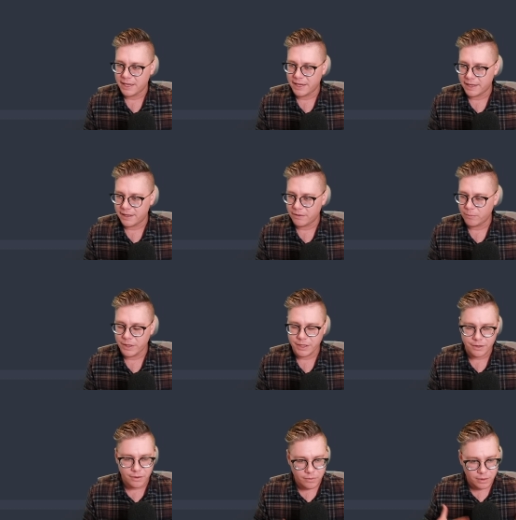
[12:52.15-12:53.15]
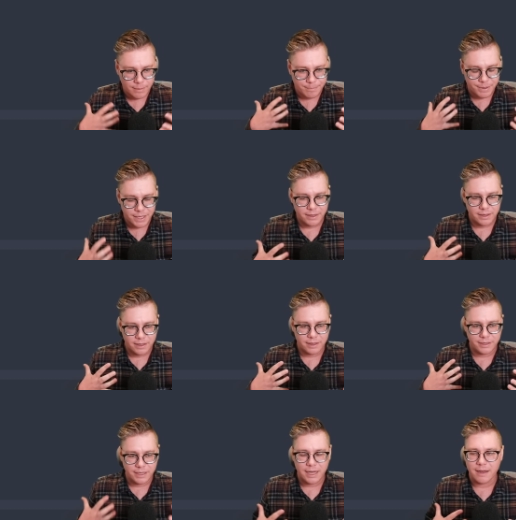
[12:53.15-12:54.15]
and we know a bit
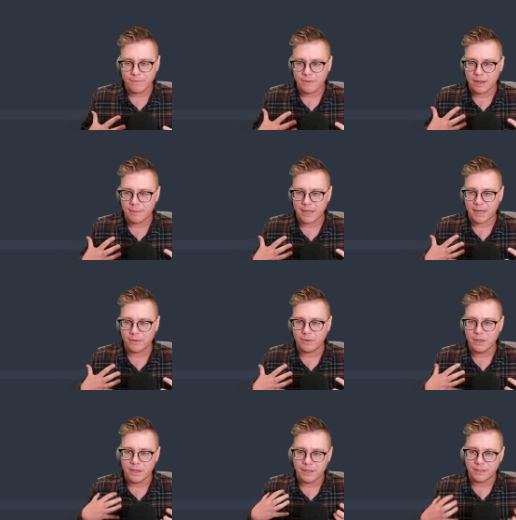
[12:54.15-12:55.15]
enough about